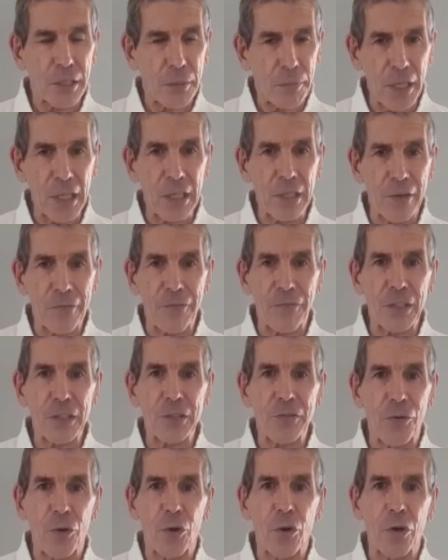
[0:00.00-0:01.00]
a big difference
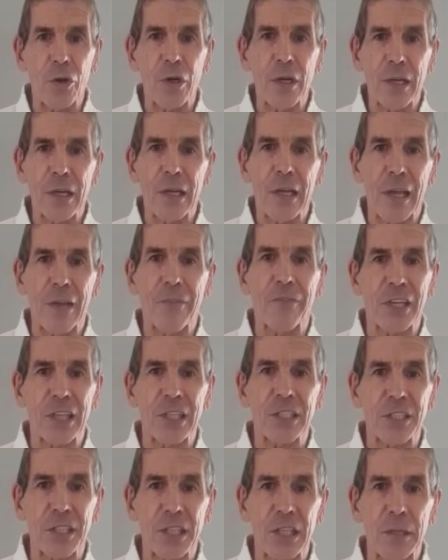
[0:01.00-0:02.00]
for
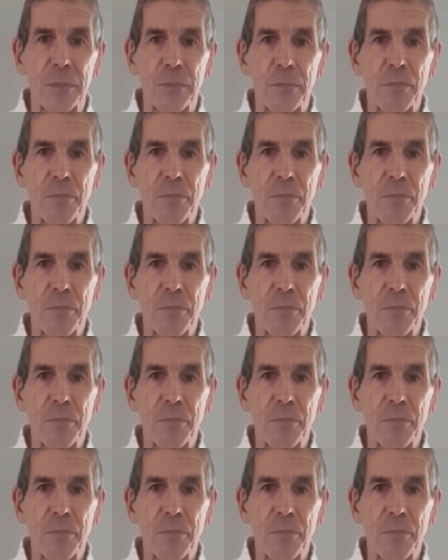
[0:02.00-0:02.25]
efficacy.